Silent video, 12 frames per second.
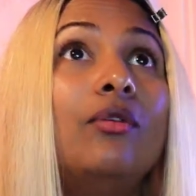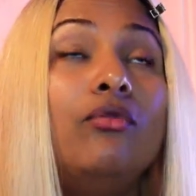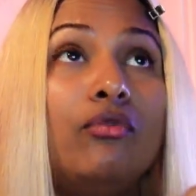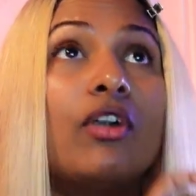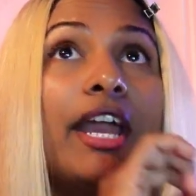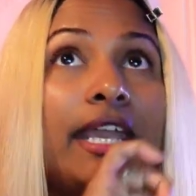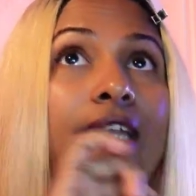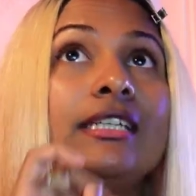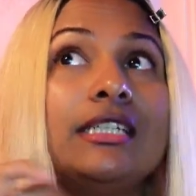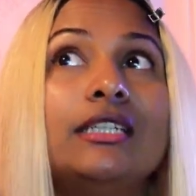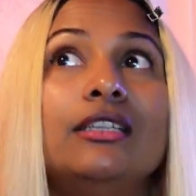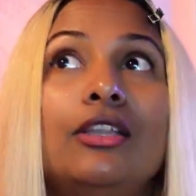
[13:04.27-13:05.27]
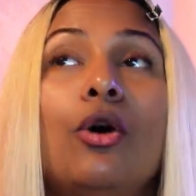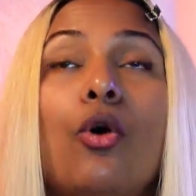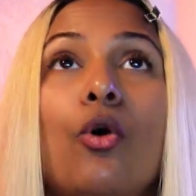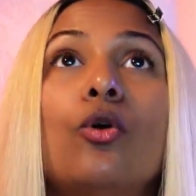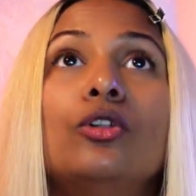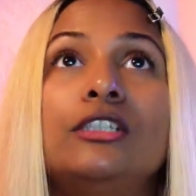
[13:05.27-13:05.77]
write the
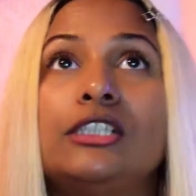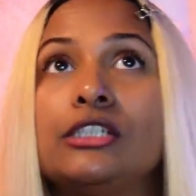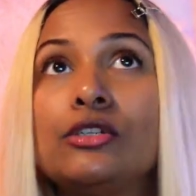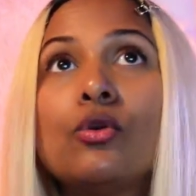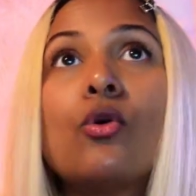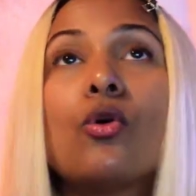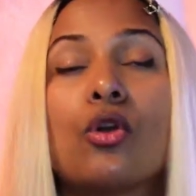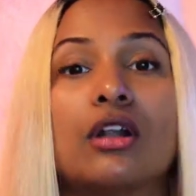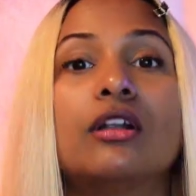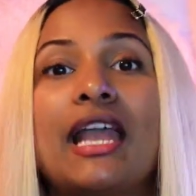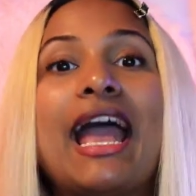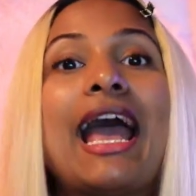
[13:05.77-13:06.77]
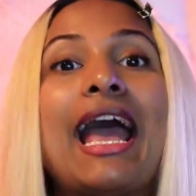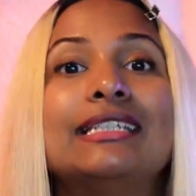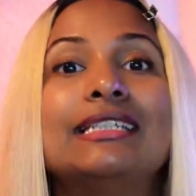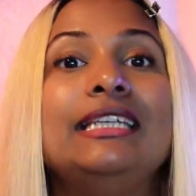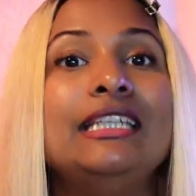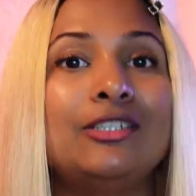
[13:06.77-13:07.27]
whole score
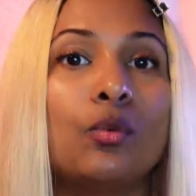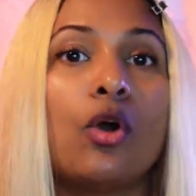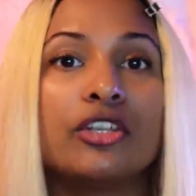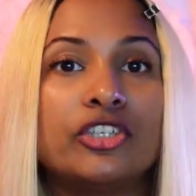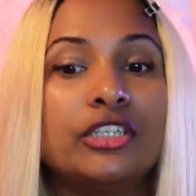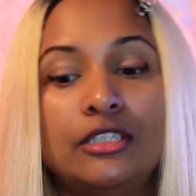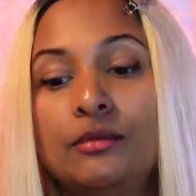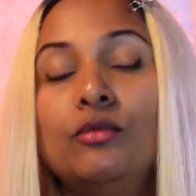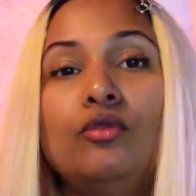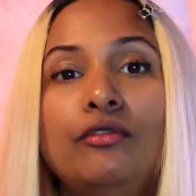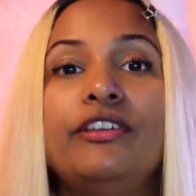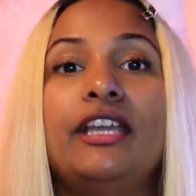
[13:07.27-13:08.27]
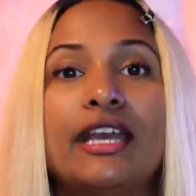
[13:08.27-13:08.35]
as he's watching the movie,